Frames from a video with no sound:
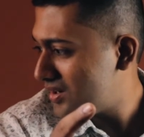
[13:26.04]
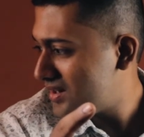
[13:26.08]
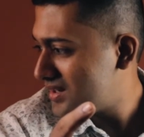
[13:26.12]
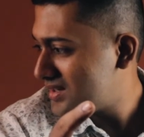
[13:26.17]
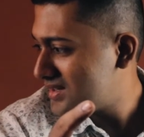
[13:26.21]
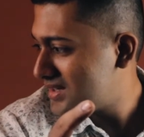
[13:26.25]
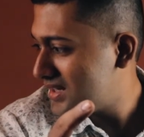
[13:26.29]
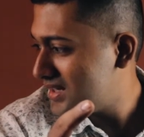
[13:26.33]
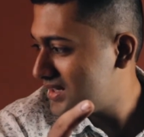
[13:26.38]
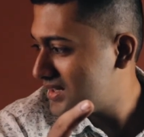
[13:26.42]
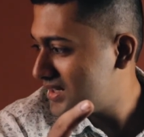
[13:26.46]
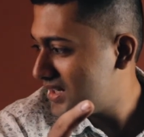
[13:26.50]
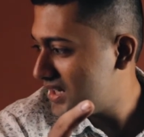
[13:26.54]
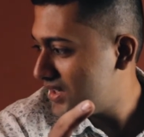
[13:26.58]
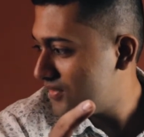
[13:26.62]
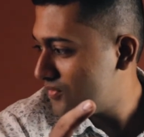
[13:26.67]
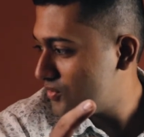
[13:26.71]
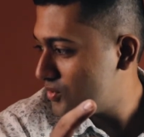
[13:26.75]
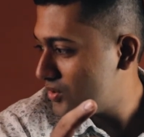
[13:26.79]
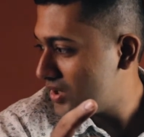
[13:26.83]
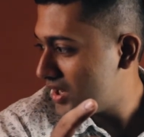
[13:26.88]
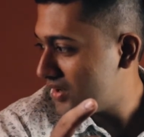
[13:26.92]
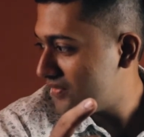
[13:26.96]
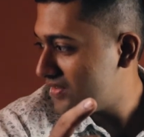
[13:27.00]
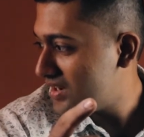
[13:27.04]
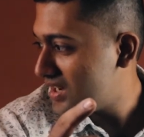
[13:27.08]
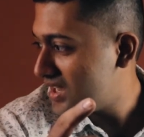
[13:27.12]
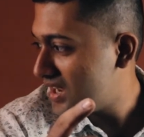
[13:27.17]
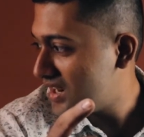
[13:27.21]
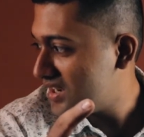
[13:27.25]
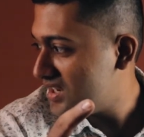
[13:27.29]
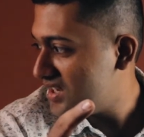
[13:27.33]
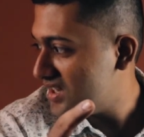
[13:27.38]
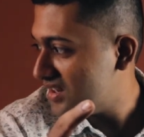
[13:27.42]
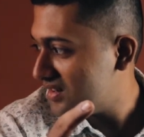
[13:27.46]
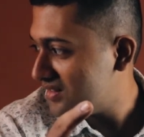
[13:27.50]
as Intel Evo? Do you have any
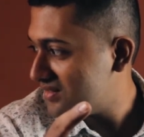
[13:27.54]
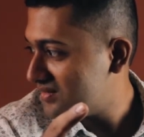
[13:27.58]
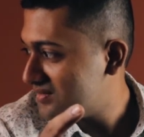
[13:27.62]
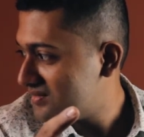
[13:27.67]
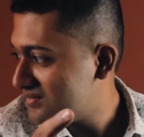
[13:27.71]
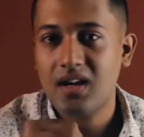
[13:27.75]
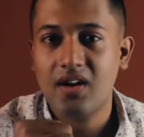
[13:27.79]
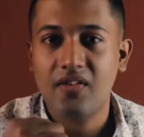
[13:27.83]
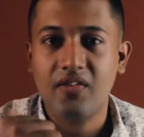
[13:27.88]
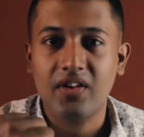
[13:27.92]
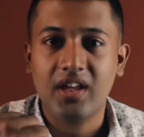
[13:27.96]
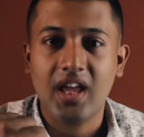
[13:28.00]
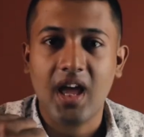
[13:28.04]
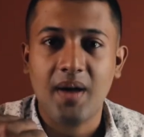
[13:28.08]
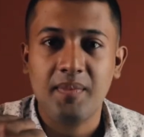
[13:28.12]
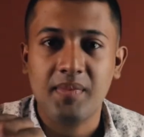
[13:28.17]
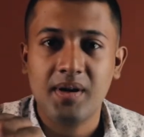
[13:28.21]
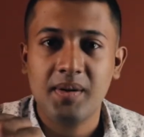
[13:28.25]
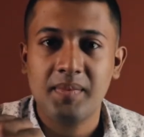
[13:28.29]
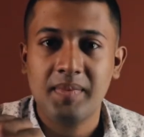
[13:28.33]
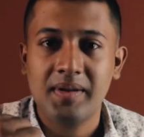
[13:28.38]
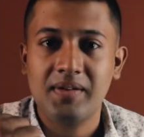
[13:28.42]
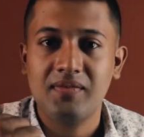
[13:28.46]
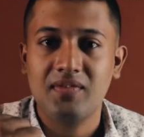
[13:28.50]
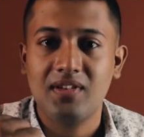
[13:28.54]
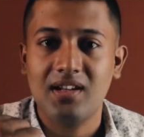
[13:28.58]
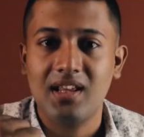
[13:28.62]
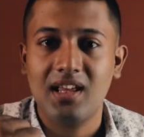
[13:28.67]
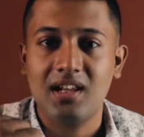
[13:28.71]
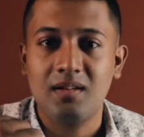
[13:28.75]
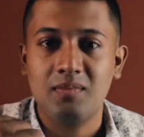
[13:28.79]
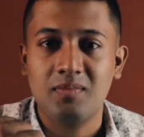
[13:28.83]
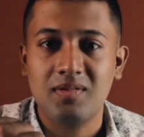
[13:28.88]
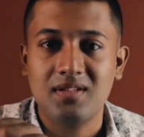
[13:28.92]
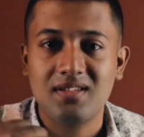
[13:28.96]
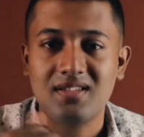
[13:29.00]
idea? Our cameraman will
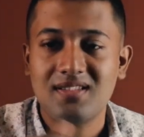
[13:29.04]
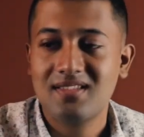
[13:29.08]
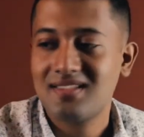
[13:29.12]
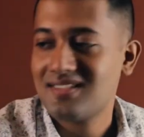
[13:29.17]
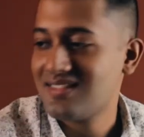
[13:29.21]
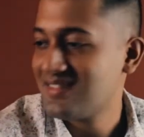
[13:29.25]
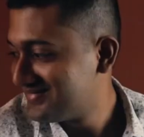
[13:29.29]
help us.